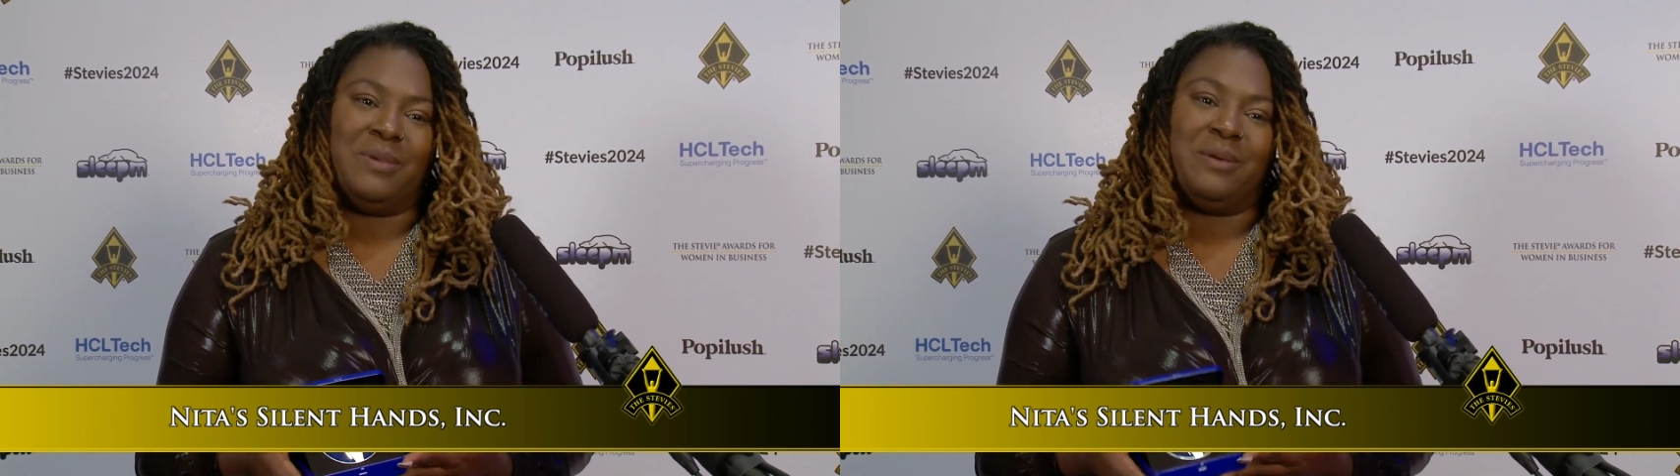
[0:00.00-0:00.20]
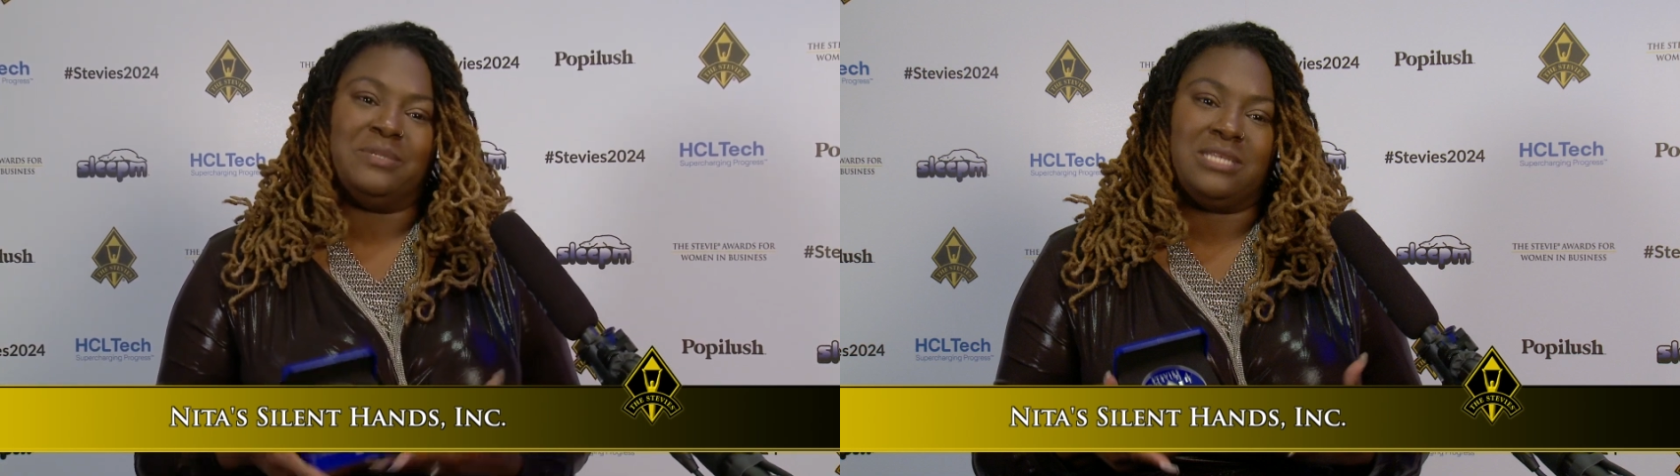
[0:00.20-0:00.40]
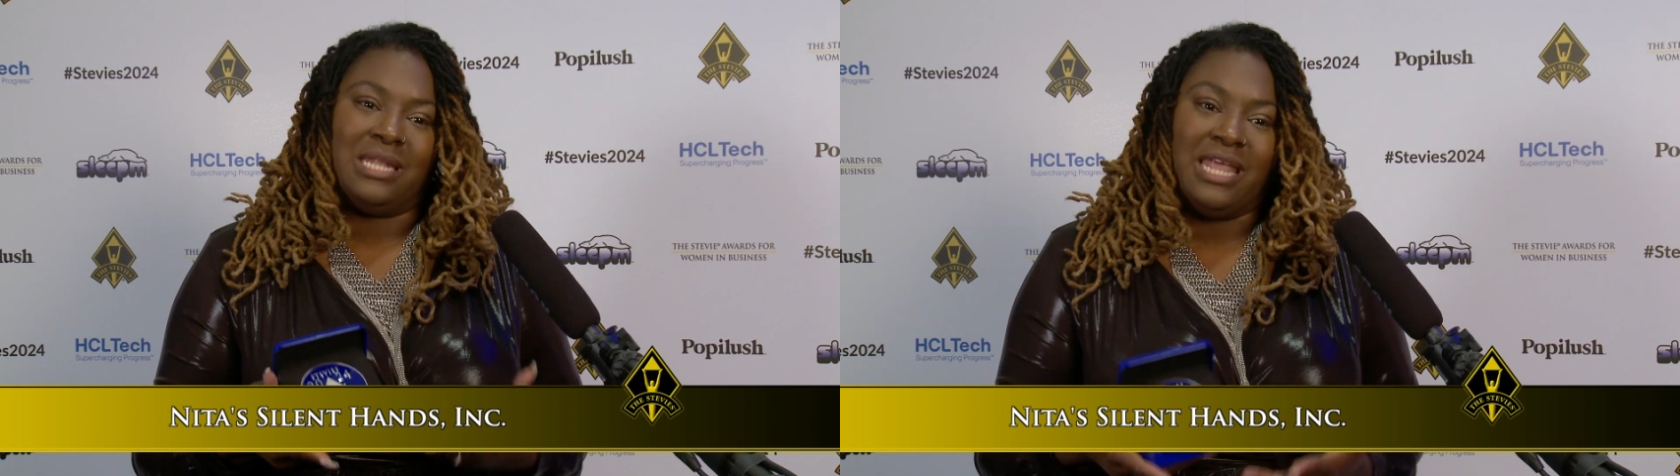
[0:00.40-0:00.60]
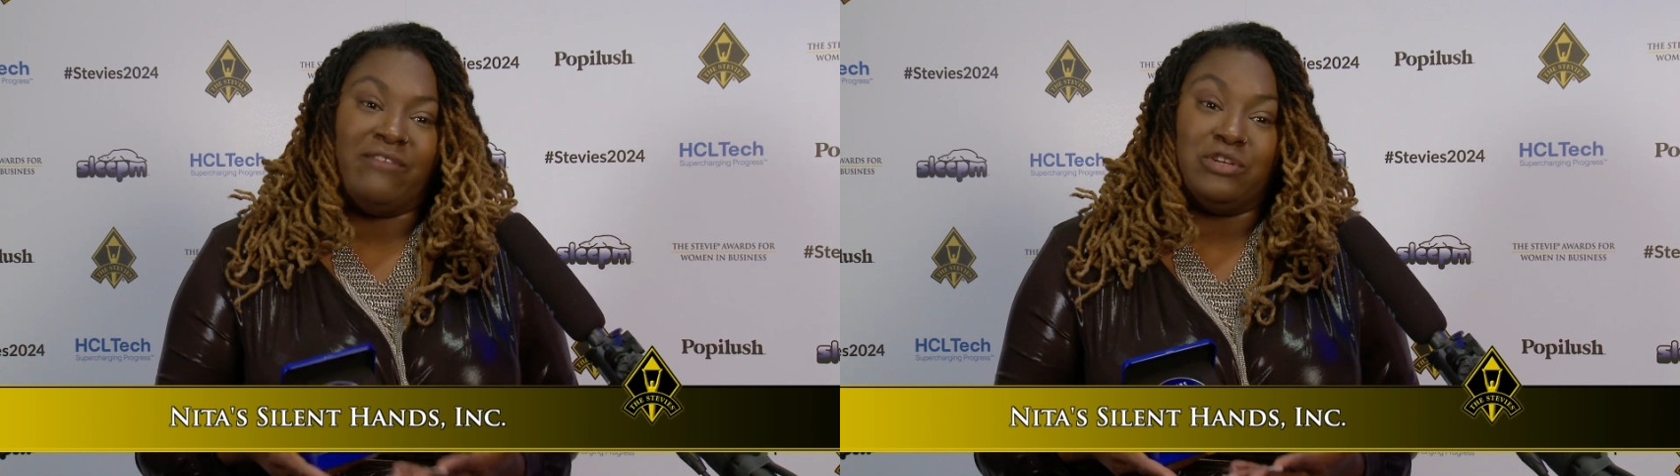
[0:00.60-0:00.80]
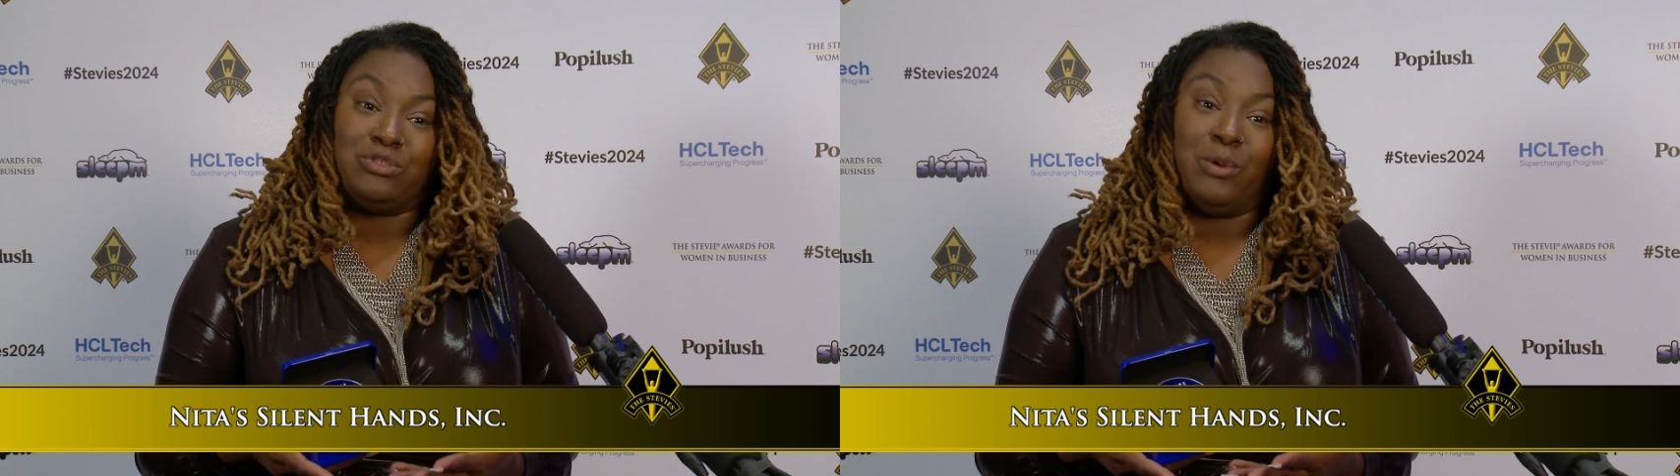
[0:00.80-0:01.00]
to be able to
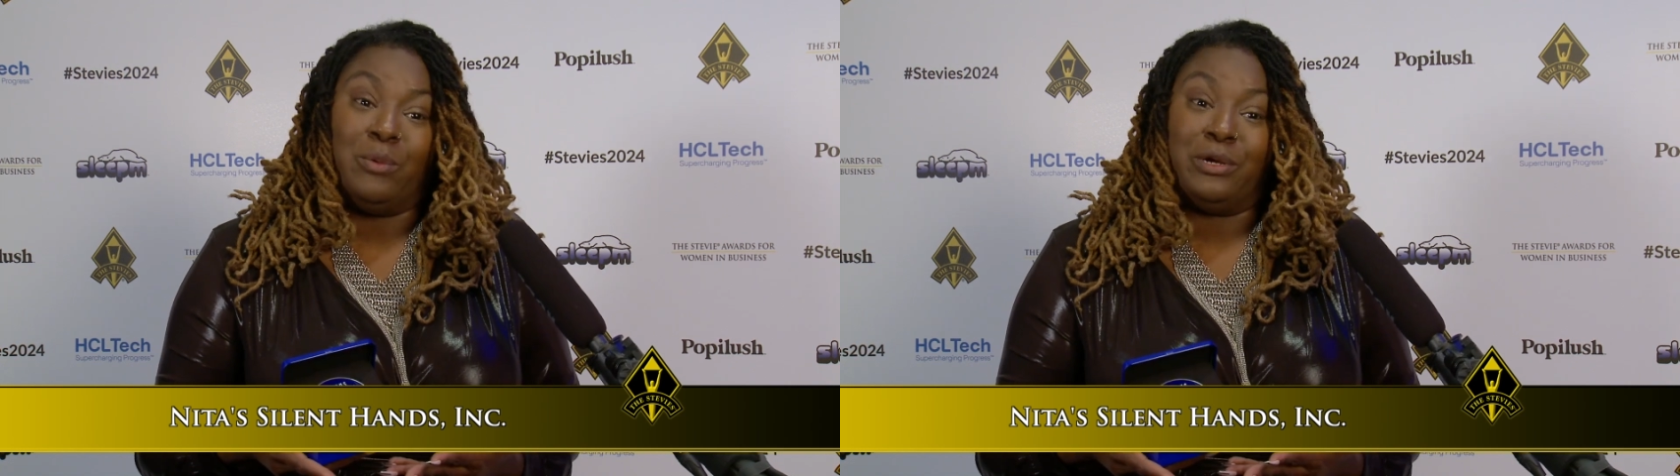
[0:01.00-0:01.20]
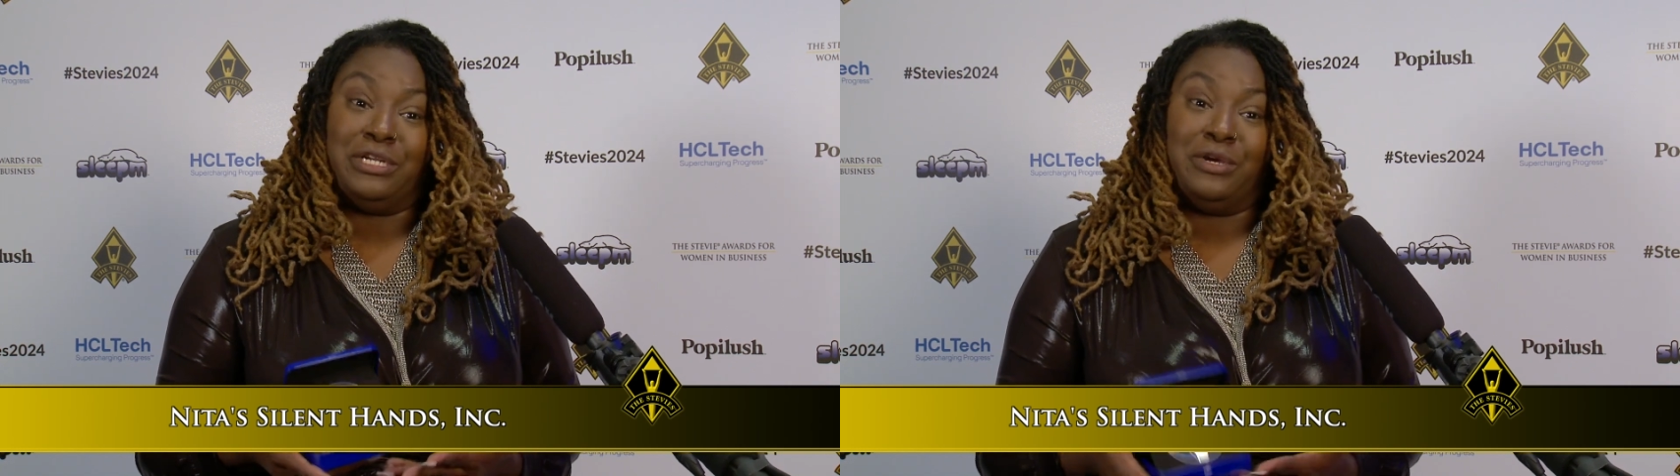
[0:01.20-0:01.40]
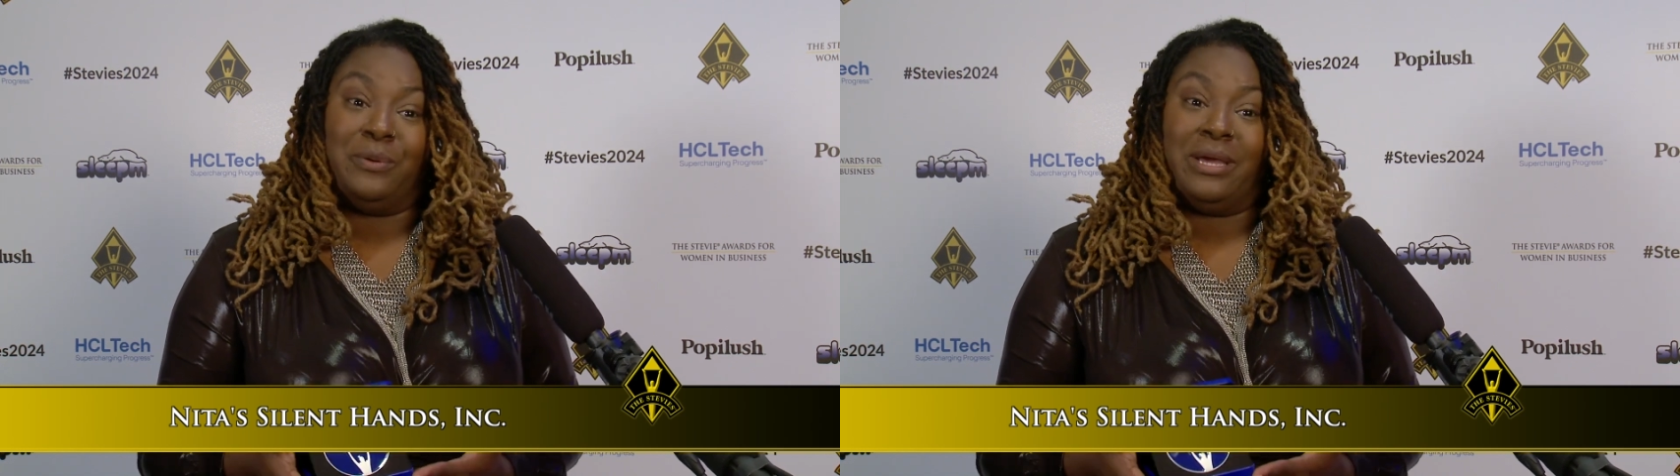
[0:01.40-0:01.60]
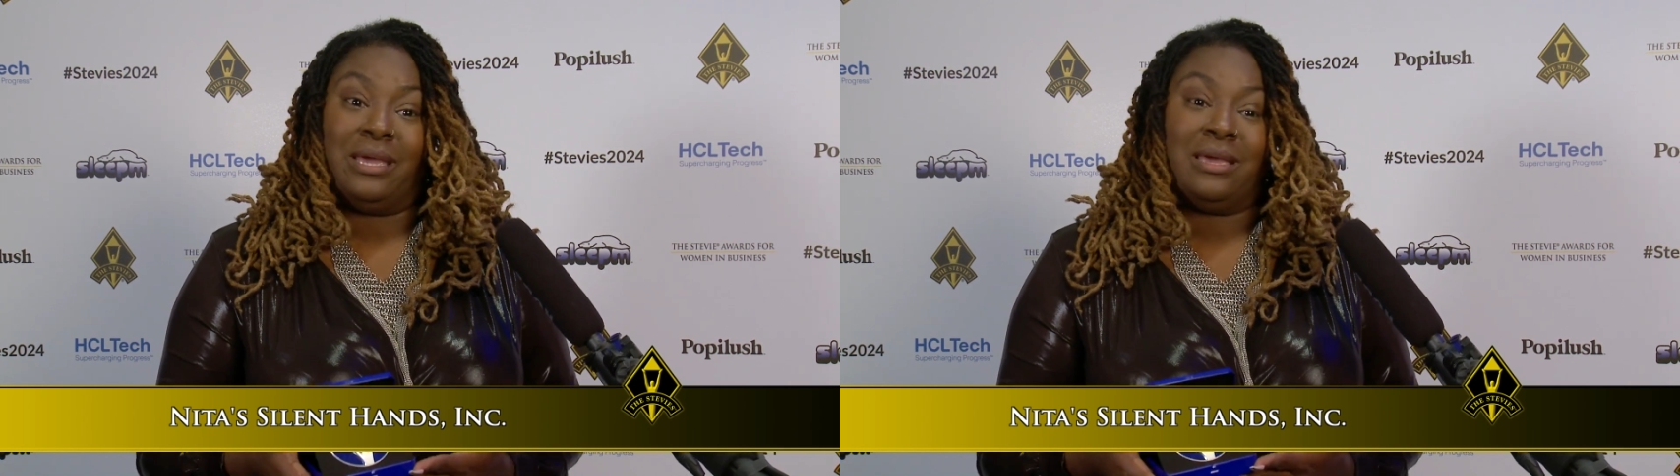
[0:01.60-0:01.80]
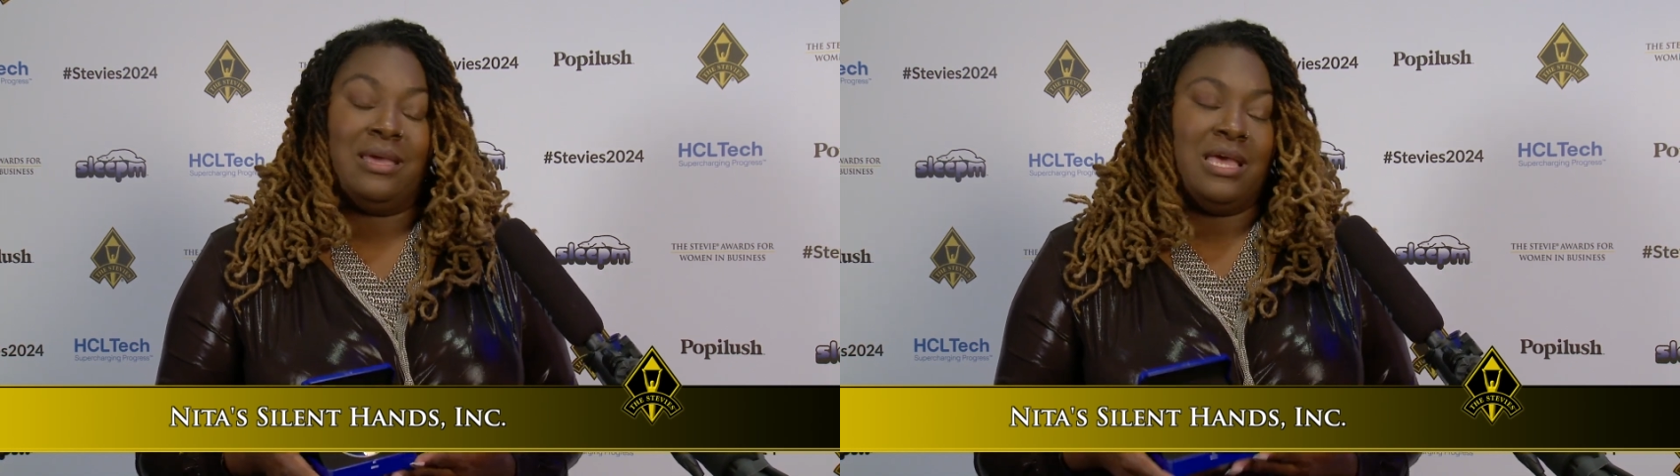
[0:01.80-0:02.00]
leverage what we're
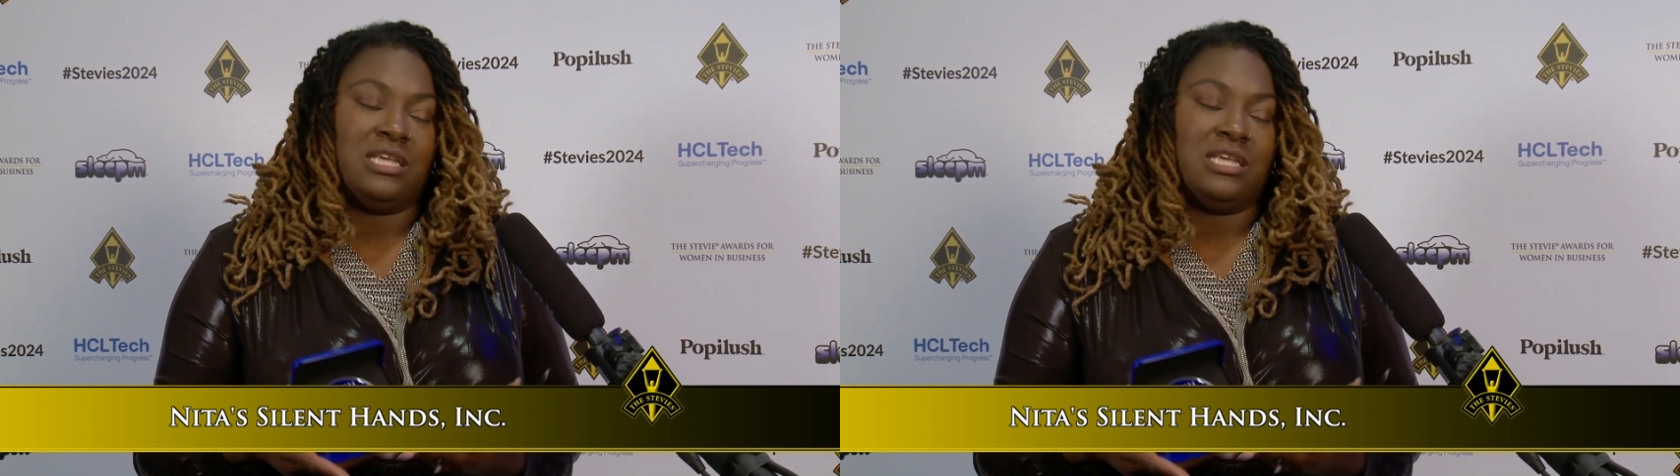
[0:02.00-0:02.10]
doing.